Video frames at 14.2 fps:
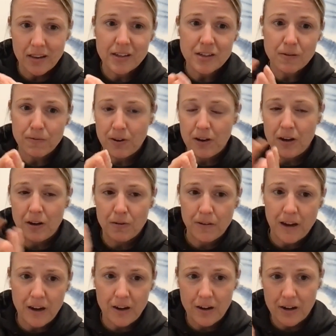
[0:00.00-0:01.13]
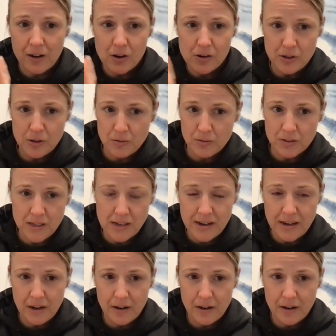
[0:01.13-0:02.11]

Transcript: And then definitive care can also take